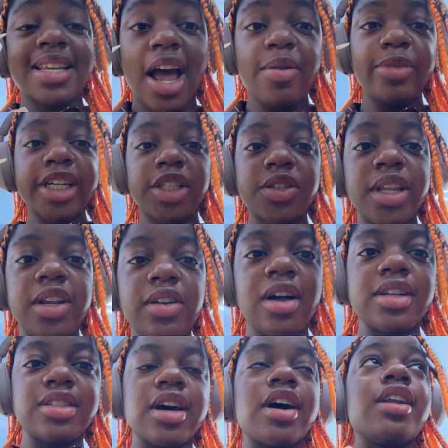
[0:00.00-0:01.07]
I'm literally
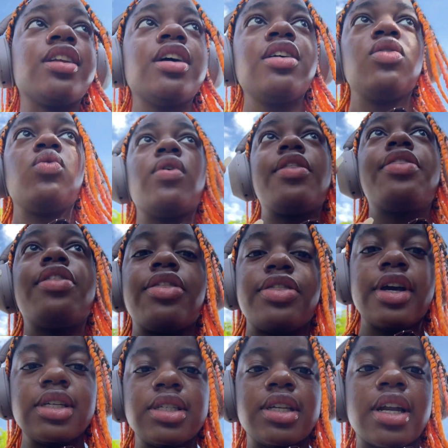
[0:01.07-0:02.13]
not done with the
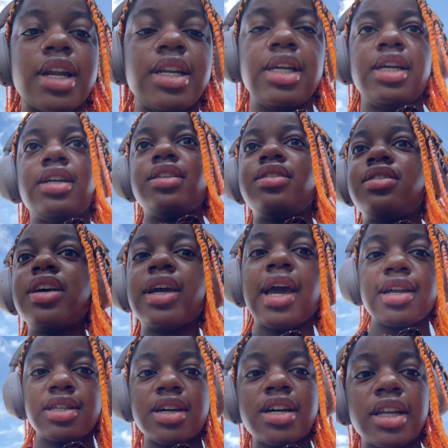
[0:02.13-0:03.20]
things that I need to
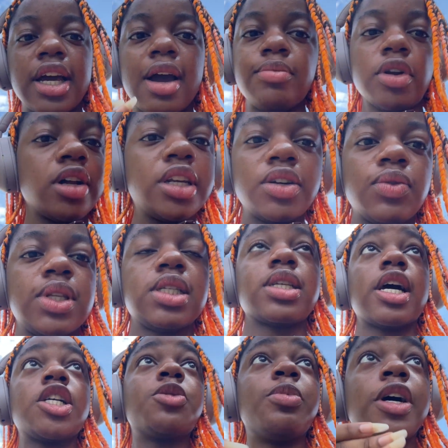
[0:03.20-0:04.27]
get done. Like, I'm not done with the
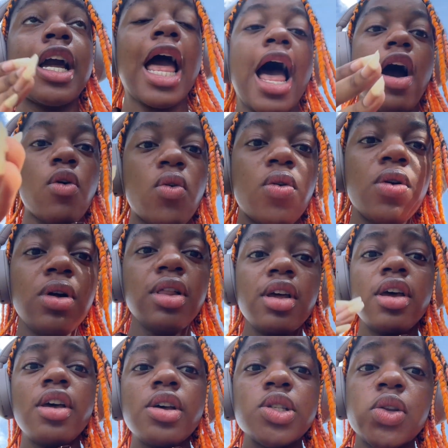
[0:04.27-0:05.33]
sketchbook at all.
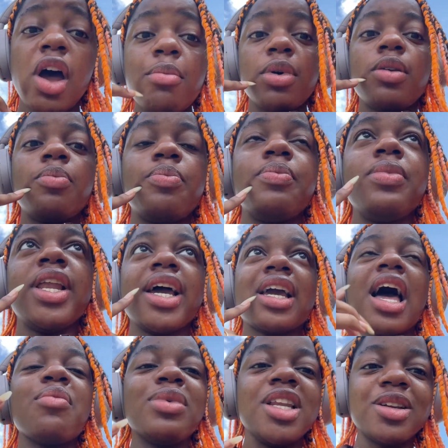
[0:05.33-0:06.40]
So I'm
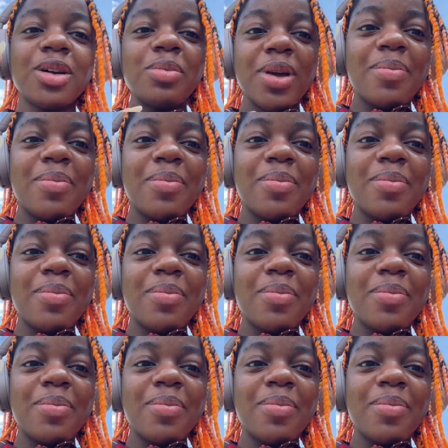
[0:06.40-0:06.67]
a little bit